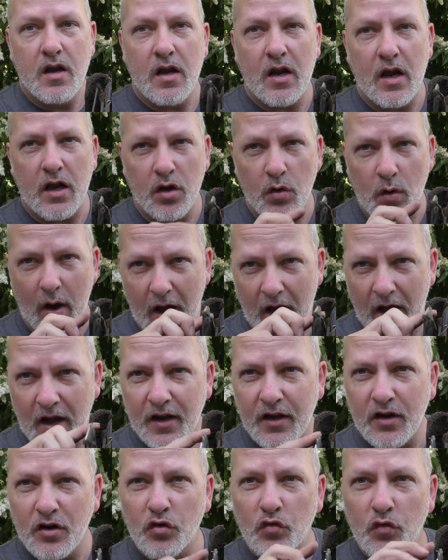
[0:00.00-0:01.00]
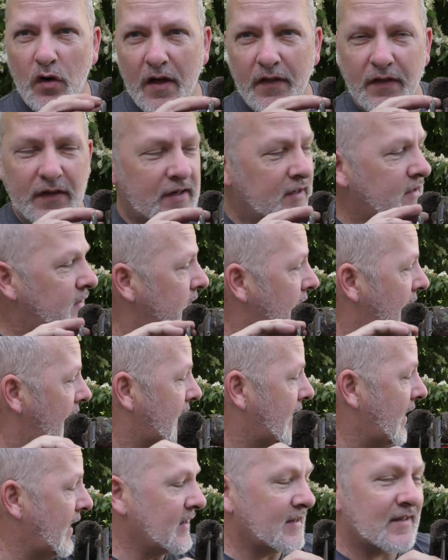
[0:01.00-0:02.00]
Now you are going to run this
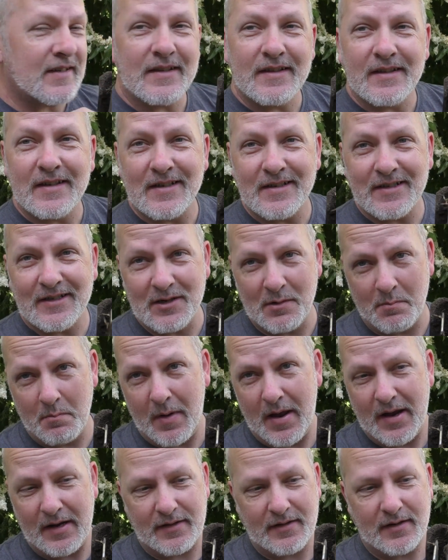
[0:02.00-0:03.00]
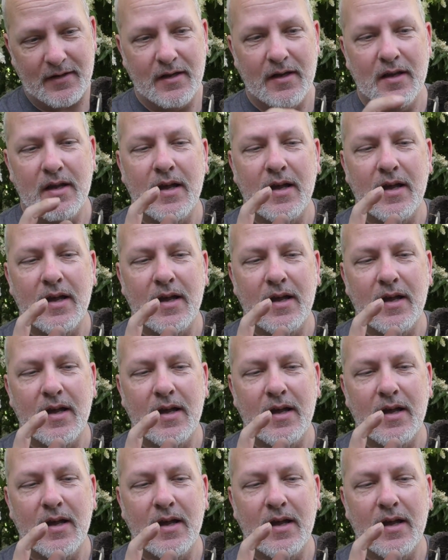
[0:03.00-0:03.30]
against the cement.